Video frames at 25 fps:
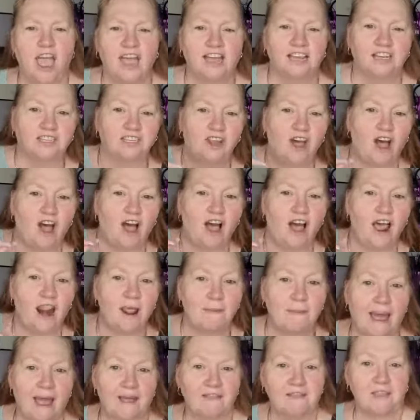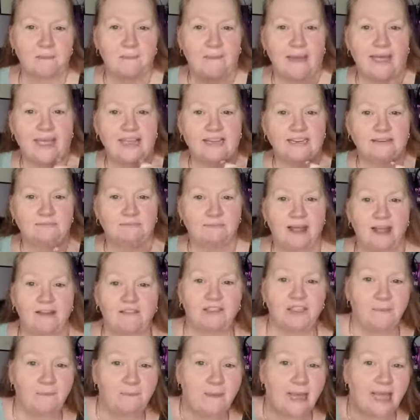It's all about the bass,
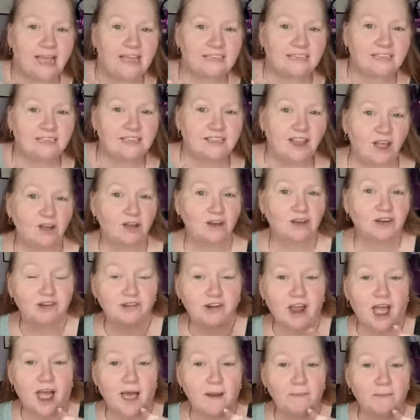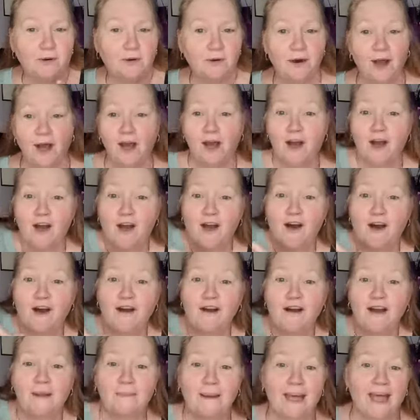about the bass, no trouble.
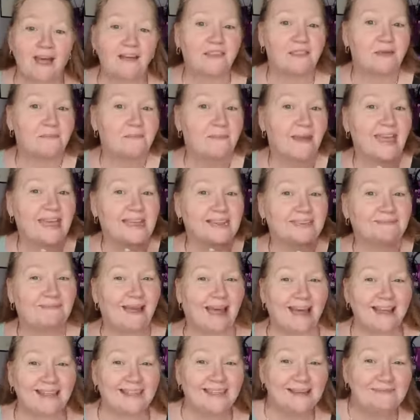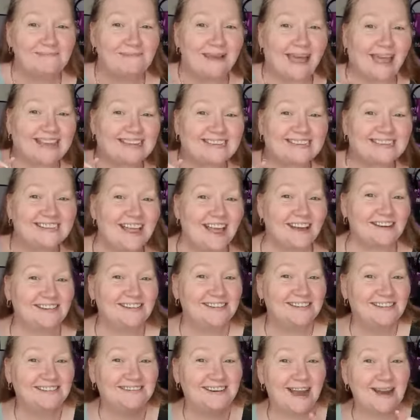All about the bass,
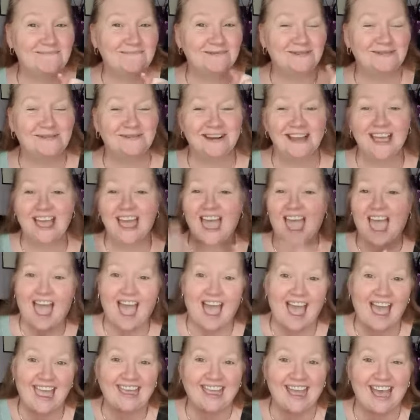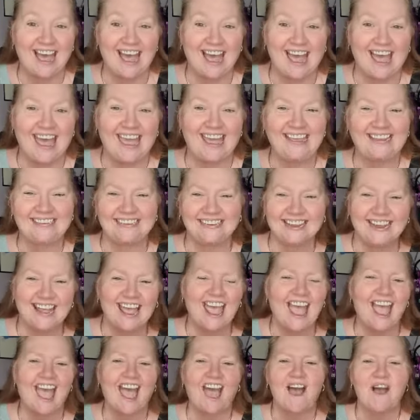no trouble. Hi, guys.
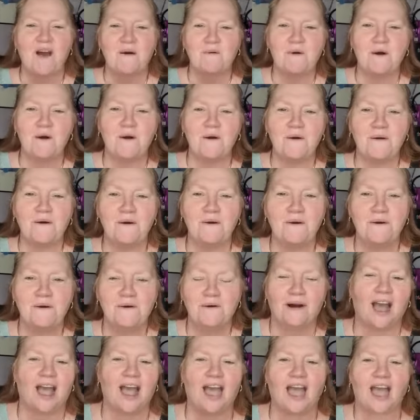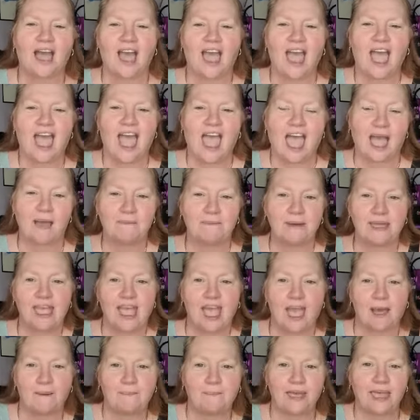Oh, happy,
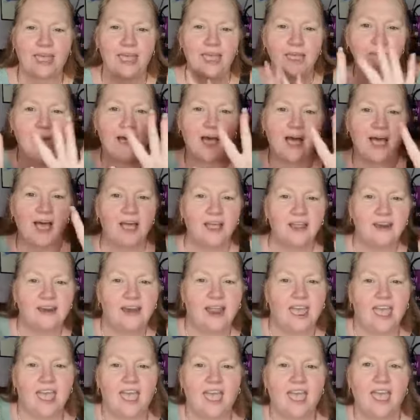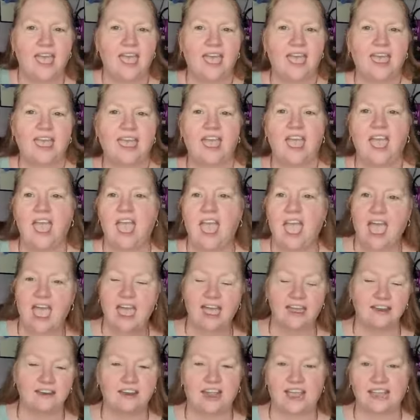happy Monday.
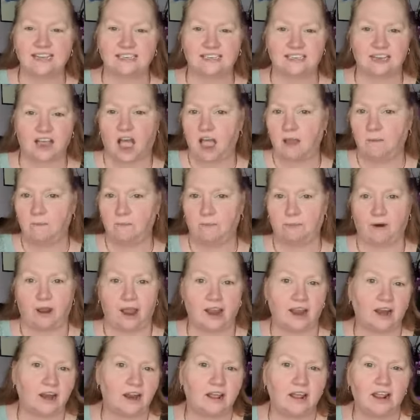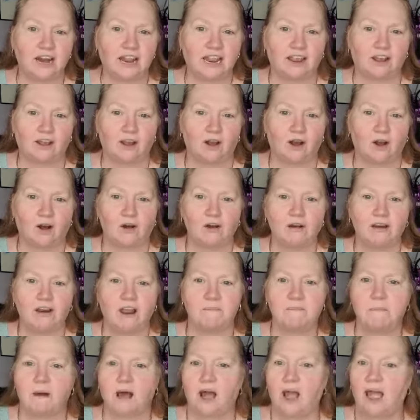And yes, I'm bright and early on
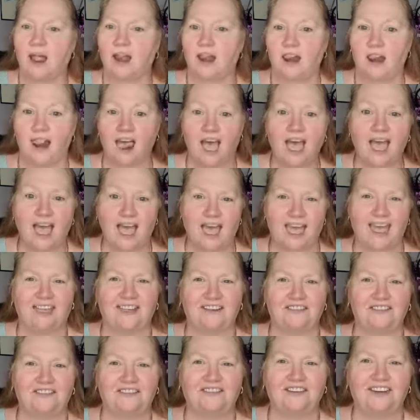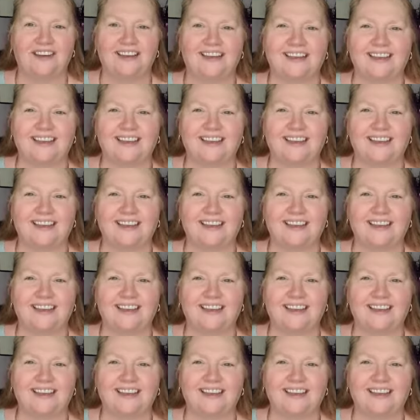my life.